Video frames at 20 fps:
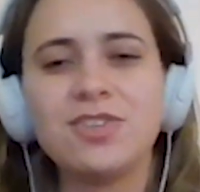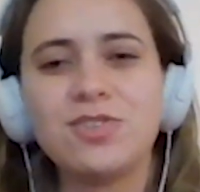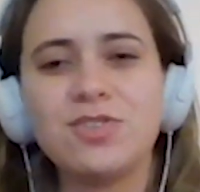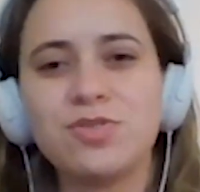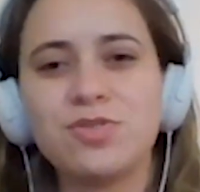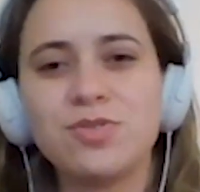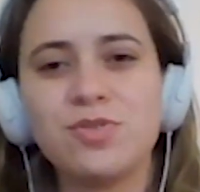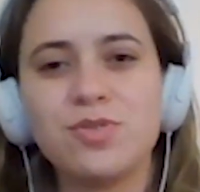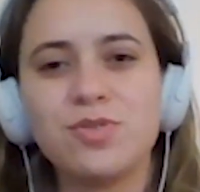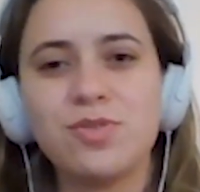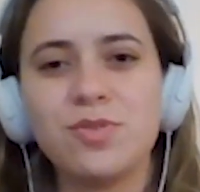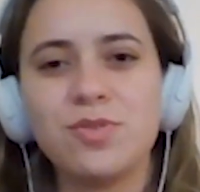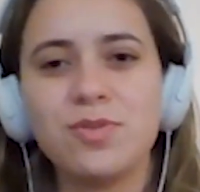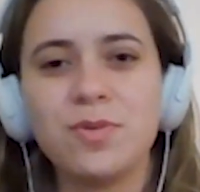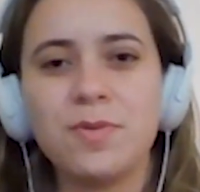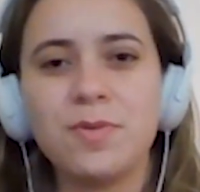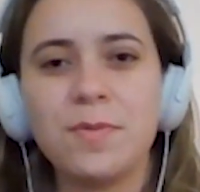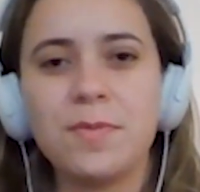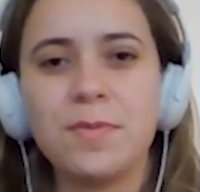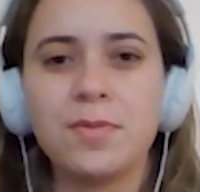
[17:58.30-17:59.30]

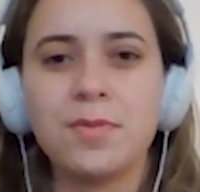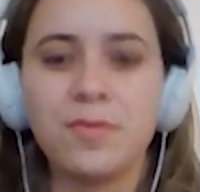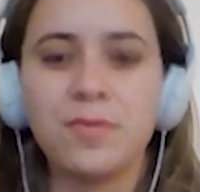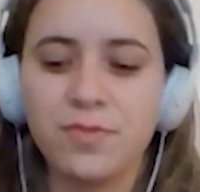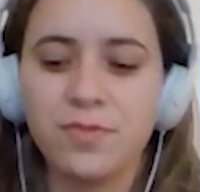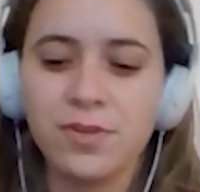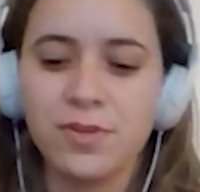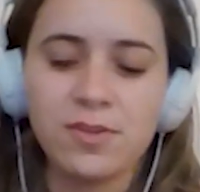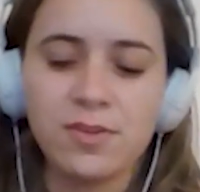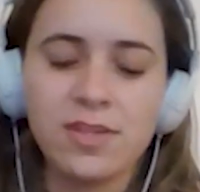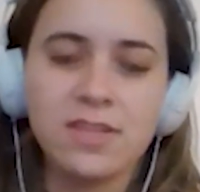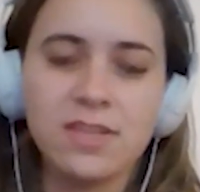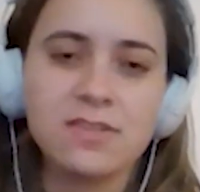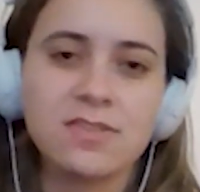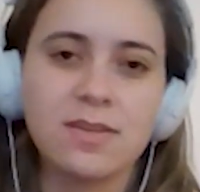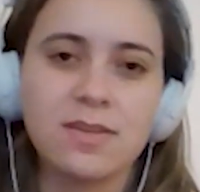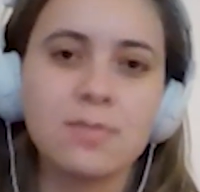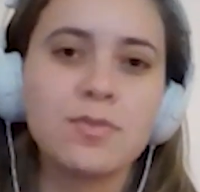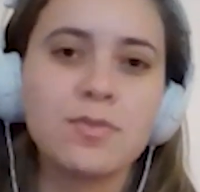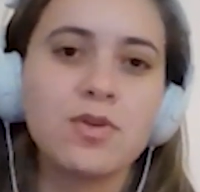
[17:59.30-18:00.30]
to fill
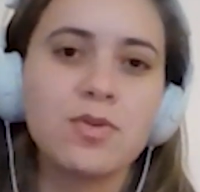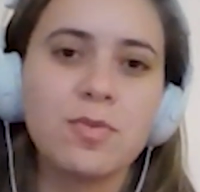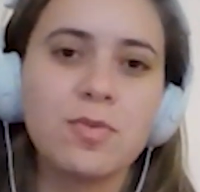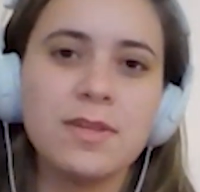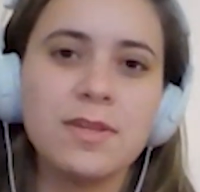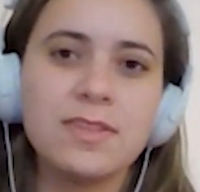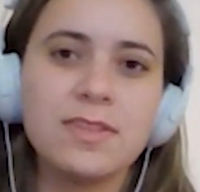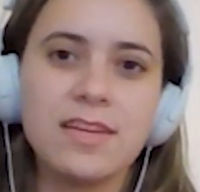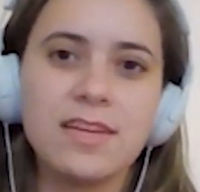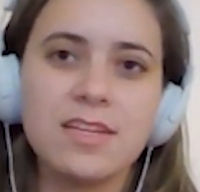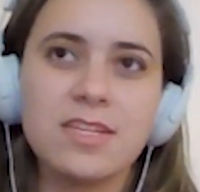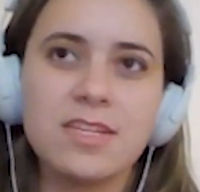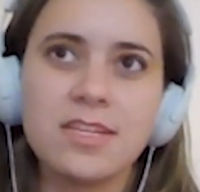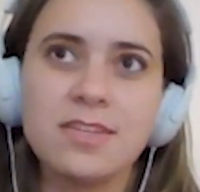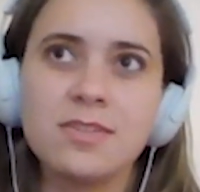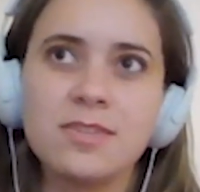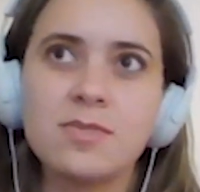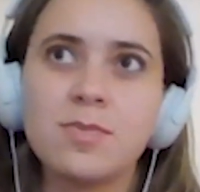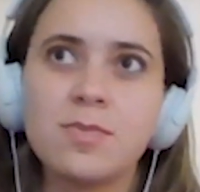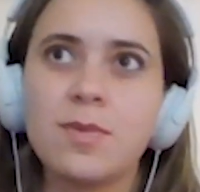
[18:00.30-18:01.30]
in some
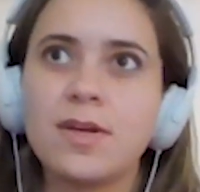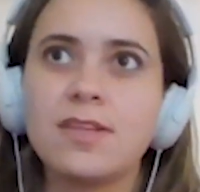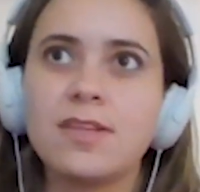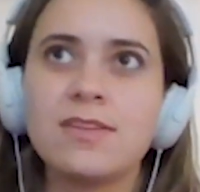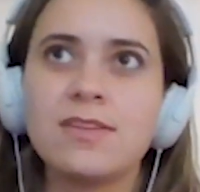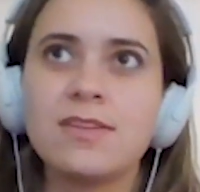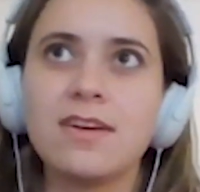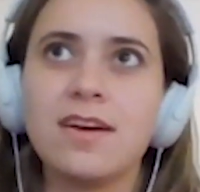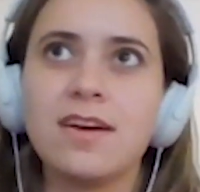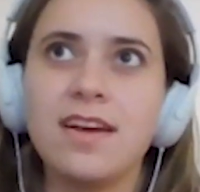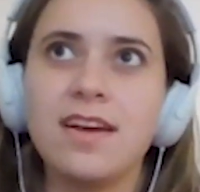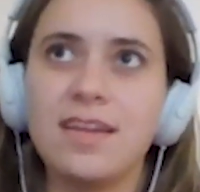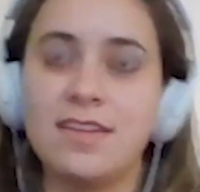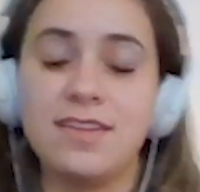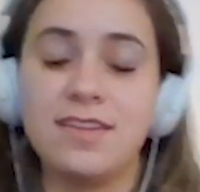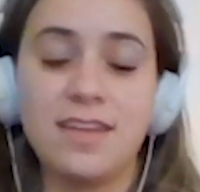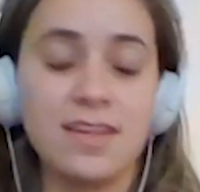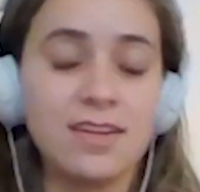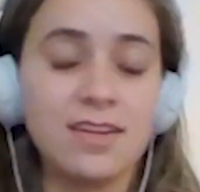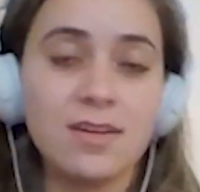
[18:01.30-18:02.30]
documentations. But
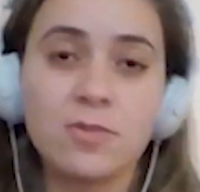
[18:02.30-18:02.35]
and then